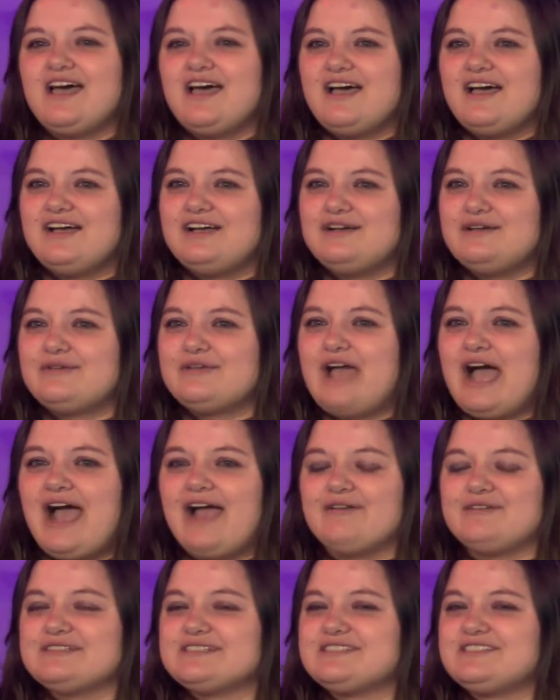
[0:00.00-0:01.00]

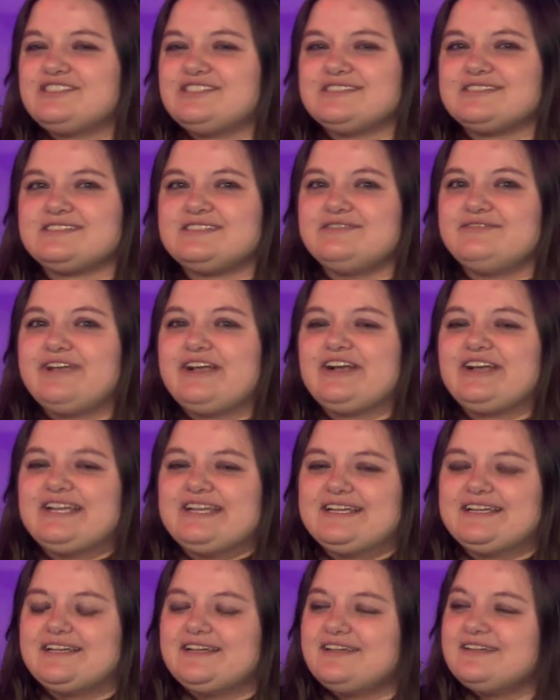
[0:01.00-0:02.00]
I was just a
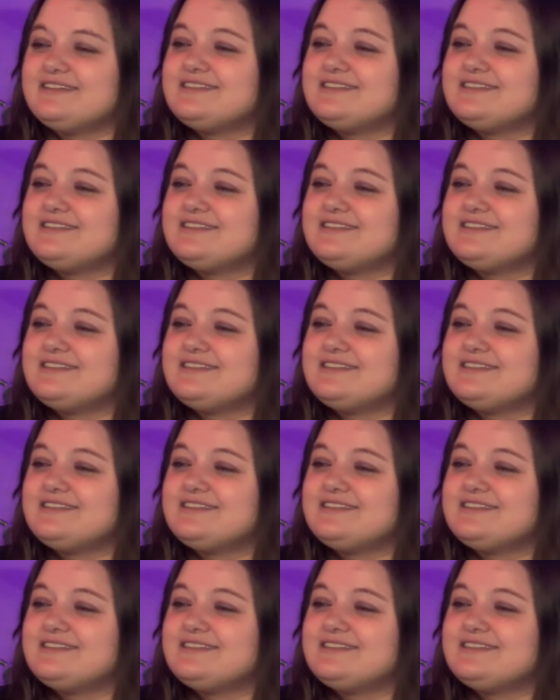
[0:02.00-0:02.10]
very